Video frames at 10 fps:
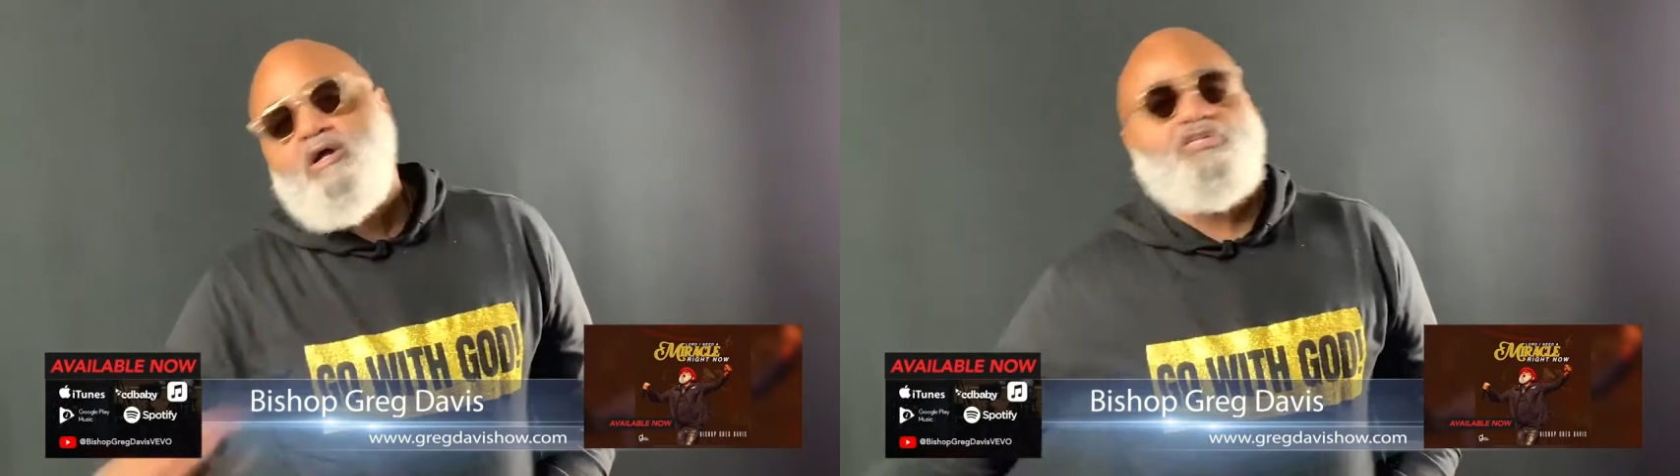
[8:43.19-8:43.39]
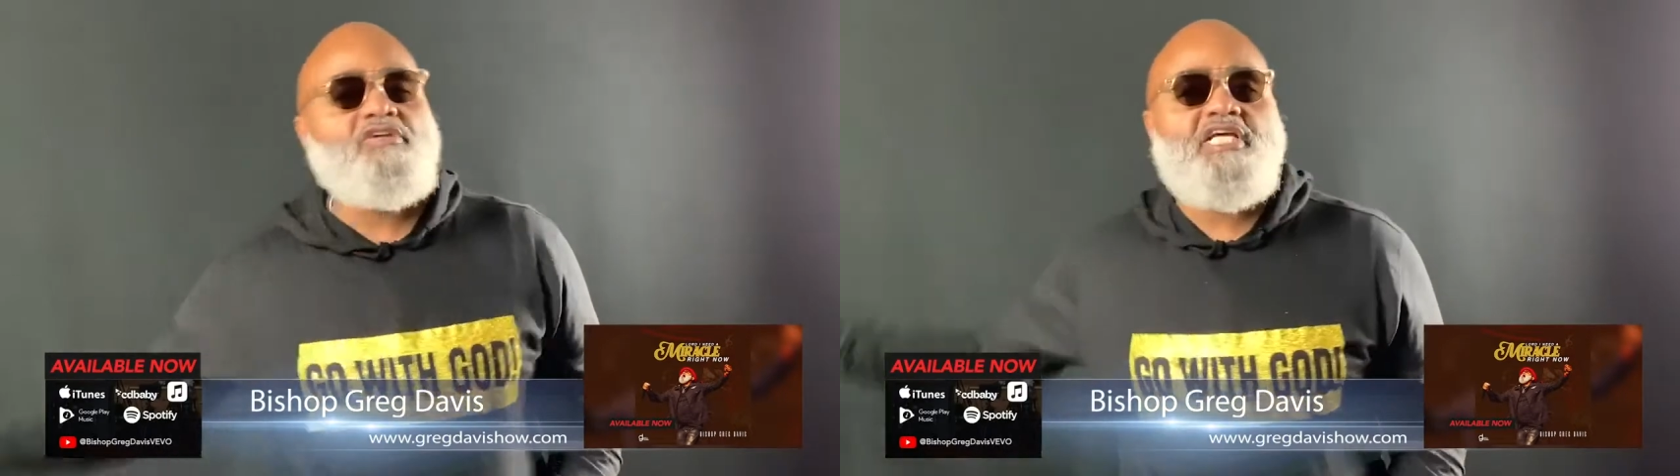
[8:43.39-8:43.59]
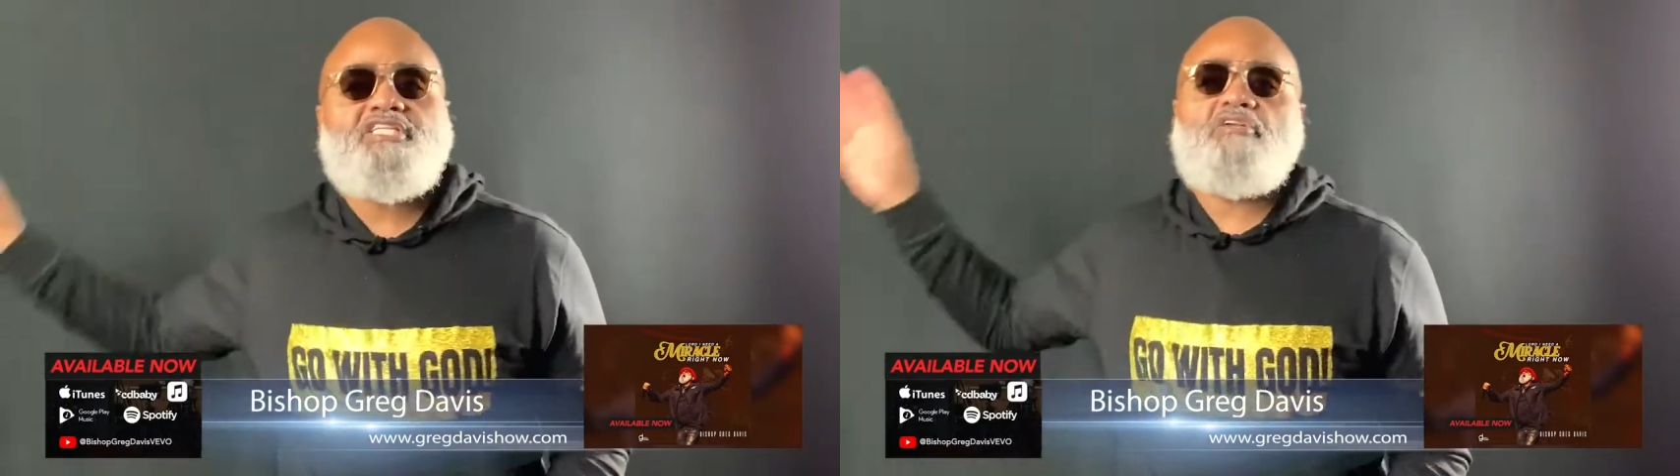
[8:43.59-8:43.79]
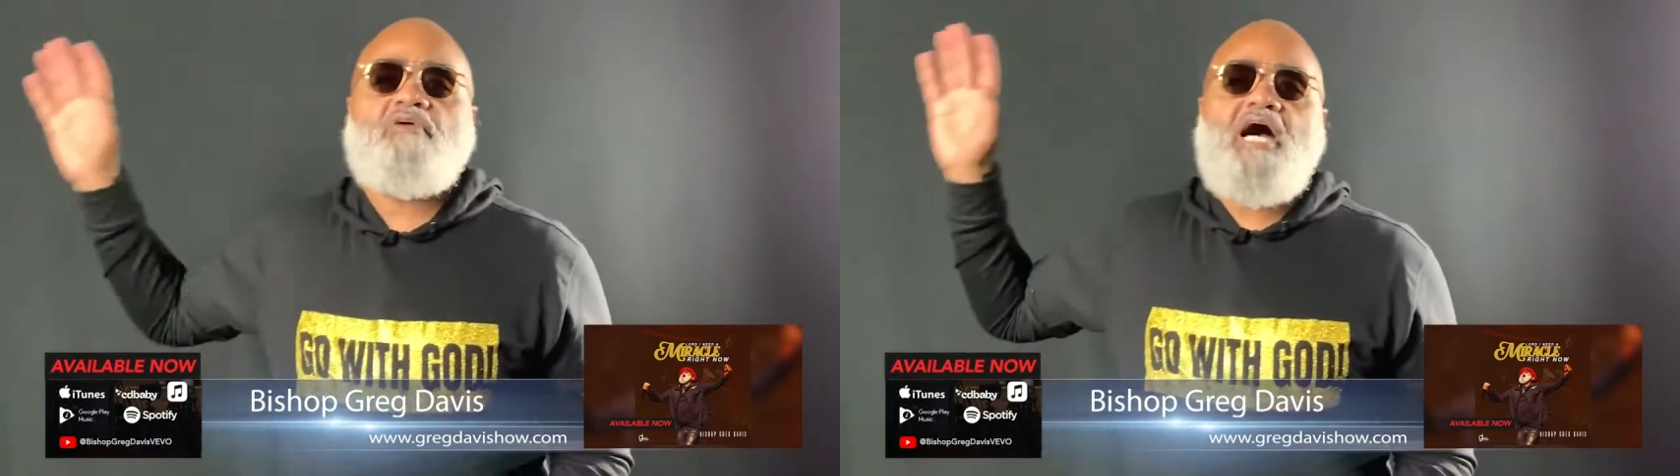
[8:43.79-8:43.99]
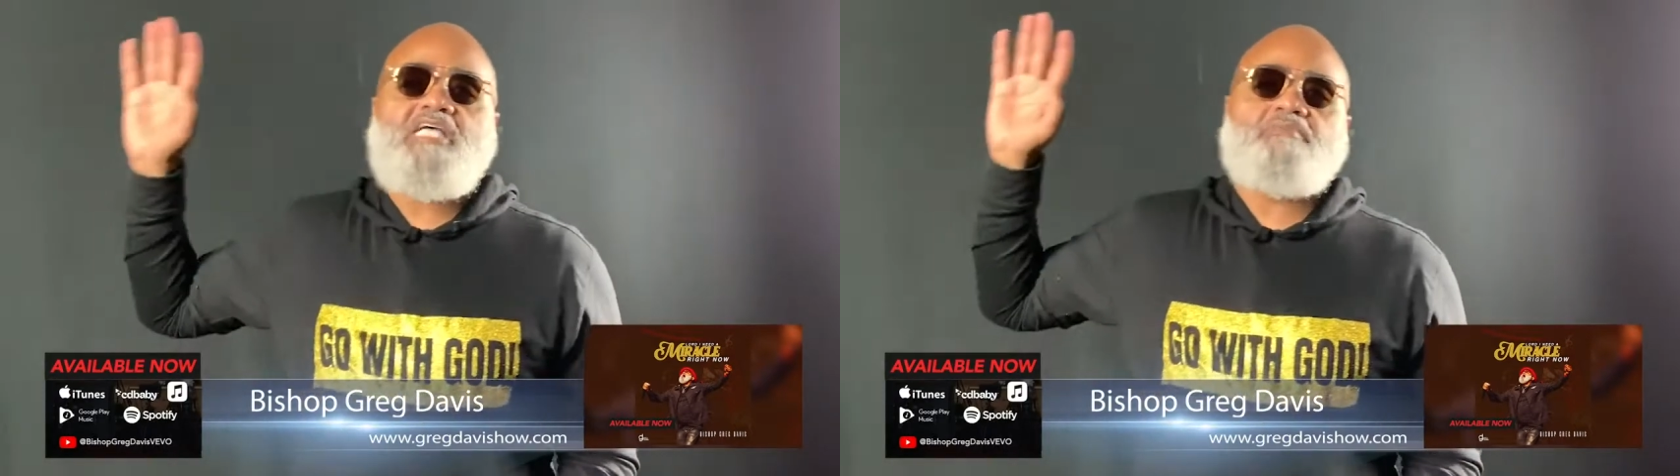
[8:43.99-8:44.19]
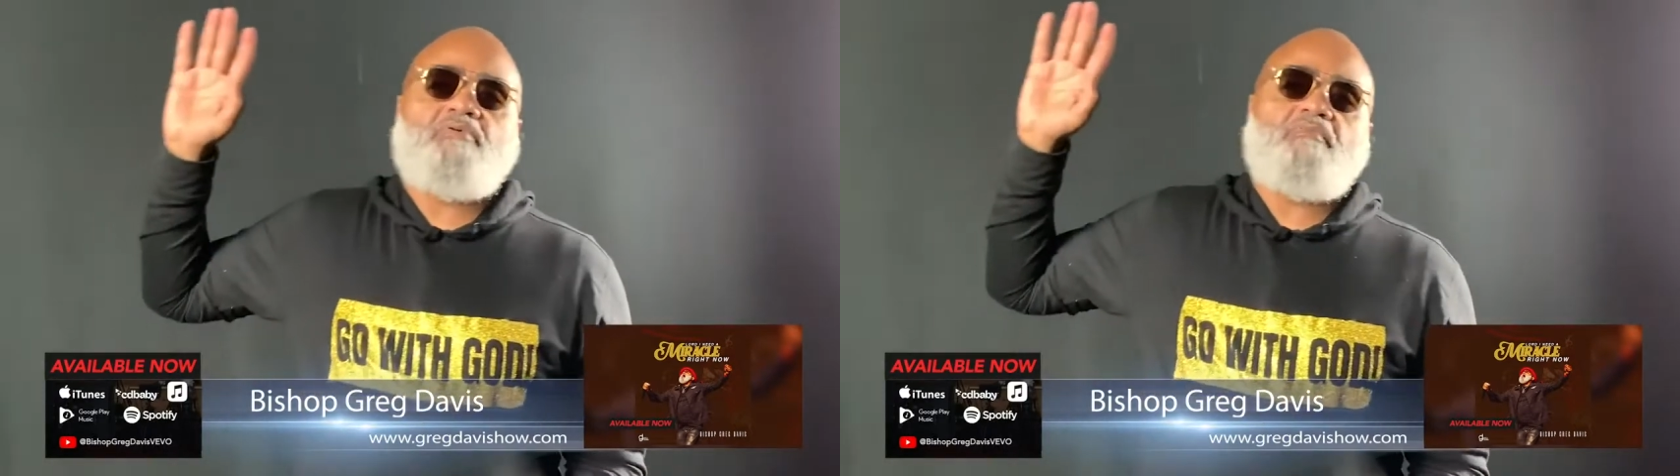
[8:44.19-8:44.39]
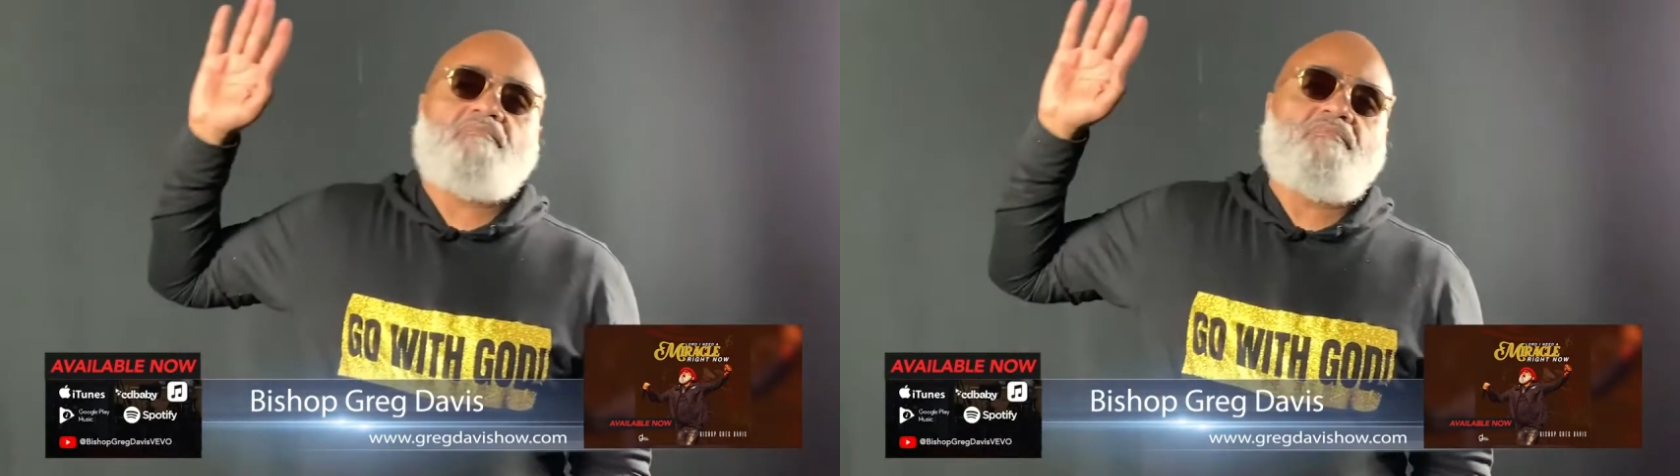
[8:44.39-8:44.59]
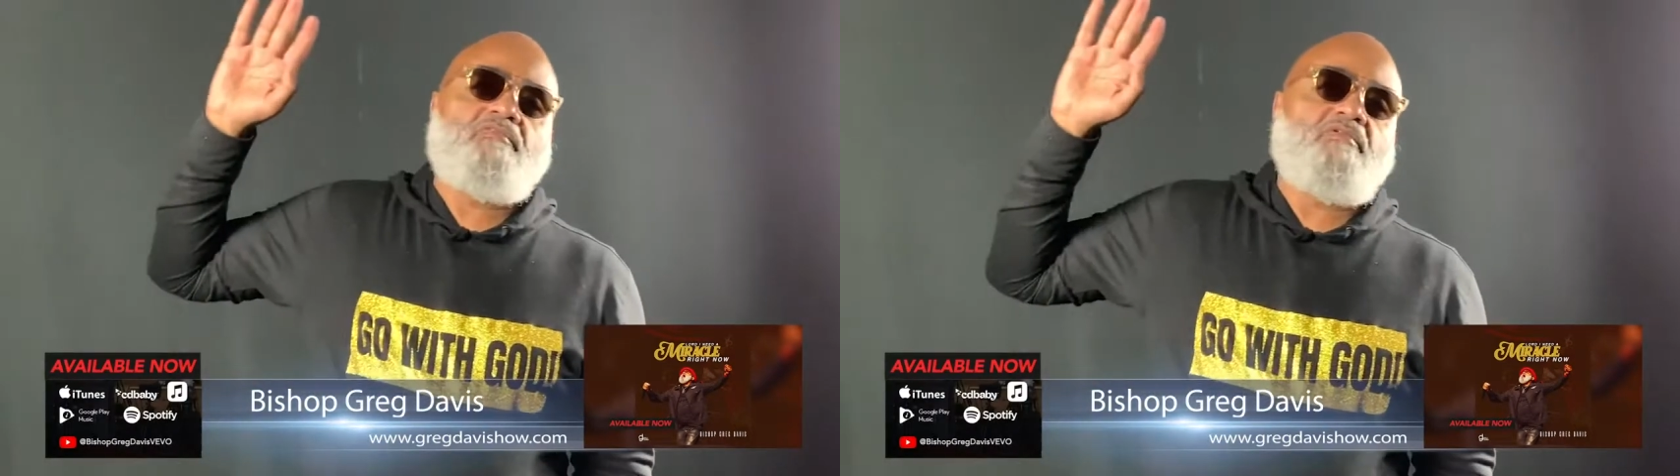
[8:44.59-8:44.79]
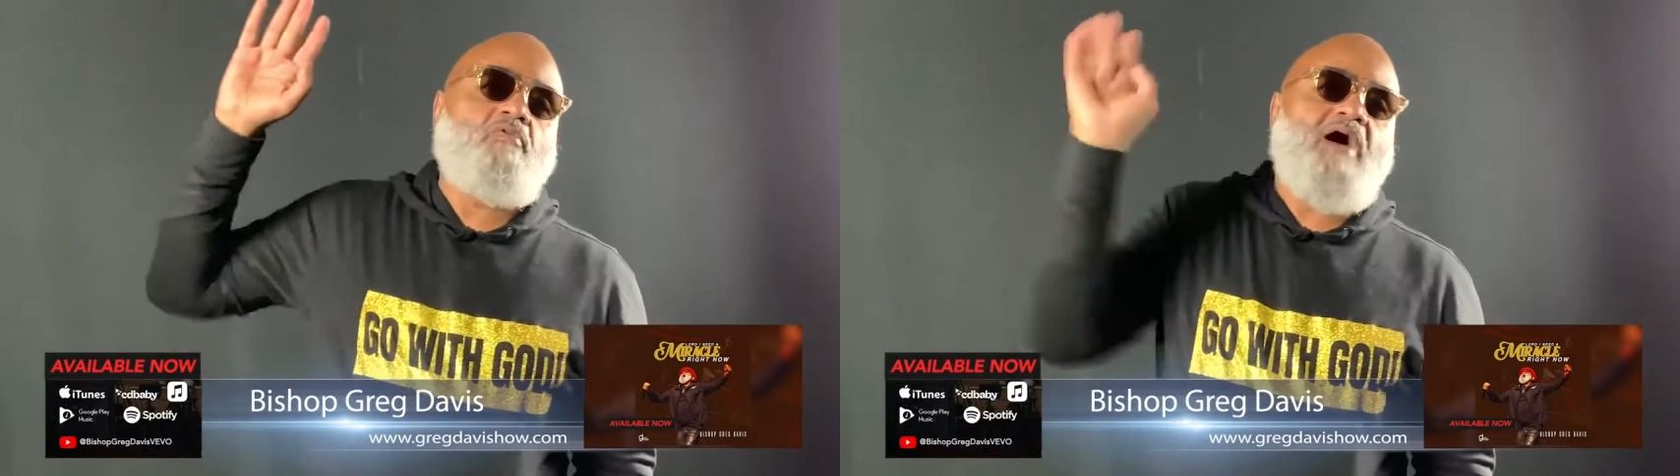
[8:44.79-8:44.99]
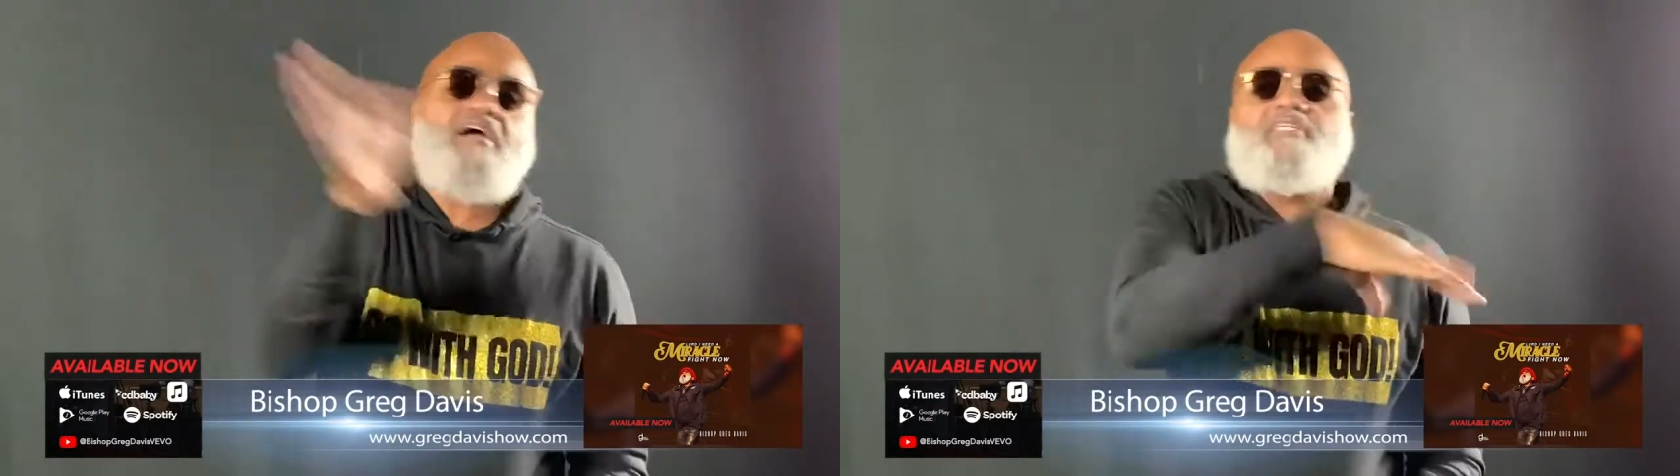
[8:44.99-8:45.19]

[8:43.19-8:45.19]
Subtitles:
traditional gospel, choir